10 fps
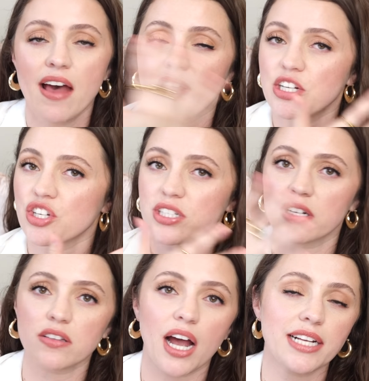that just
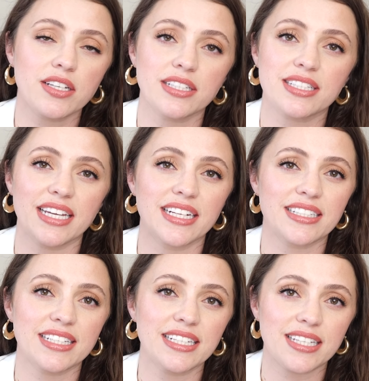glides on the skin. It
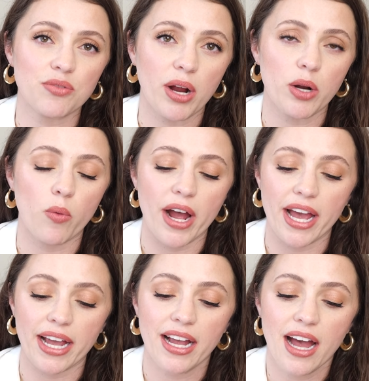sinks in right
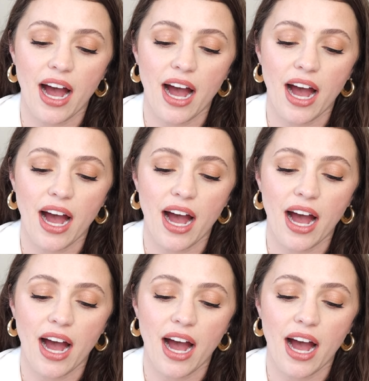away.